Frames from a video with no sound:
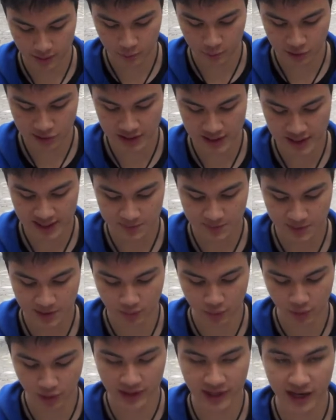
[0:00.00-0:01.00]
which has been
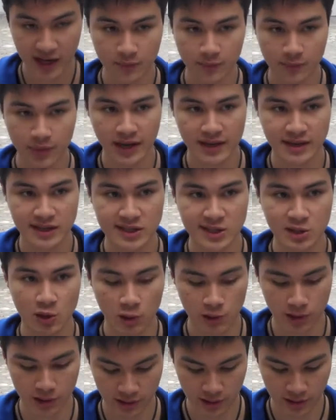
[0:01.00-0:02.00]
brought out by the
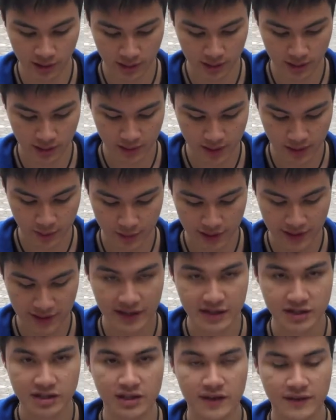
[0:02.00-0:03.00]
solar
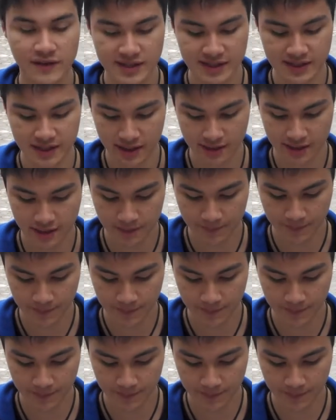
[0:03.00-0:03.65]
radiation of the sun.